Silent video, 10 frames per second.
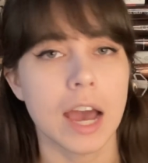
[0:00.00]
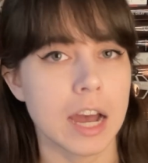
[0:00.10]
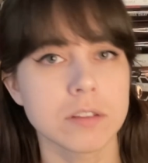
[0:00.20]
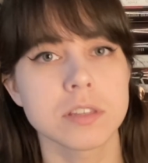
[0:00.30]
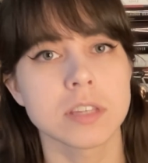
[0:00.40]

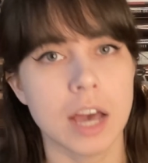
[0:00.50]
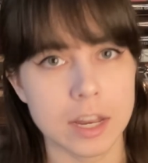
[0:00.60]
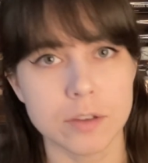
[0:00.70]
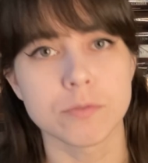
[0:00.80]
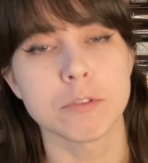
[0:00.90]

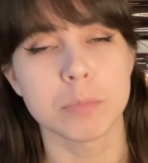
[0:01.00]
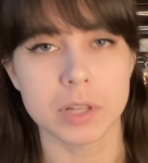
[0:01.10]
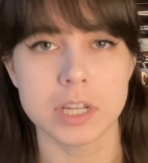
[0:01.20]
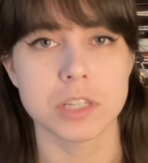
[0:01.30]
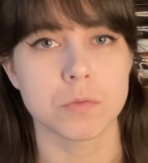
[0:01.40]
outside of the
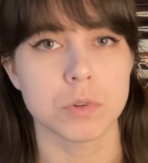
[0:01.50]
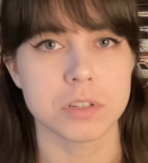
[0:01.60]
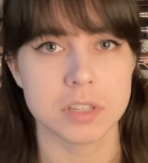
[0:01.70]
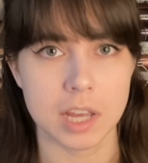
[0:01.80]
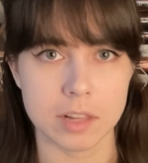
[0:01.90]
place where
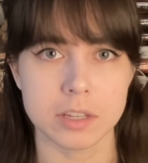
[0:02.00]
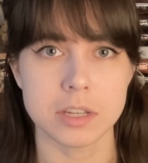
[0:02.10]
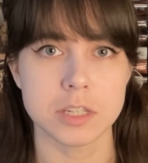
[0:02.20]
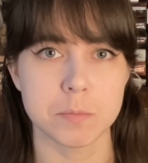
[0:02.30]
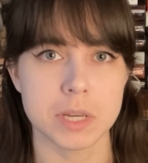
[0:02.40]
Skelly
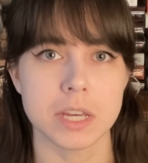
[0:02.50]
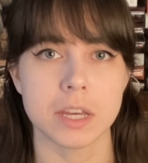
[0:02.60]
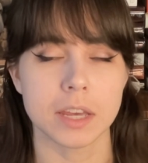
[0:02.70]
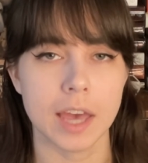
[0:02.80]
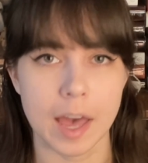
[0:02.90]
is being
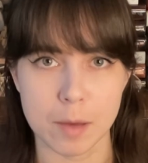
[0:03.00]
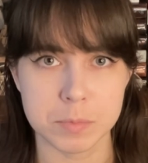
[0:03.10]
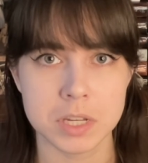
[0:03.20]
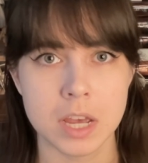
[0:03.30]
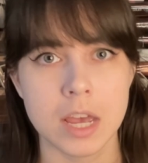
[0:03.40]
kept.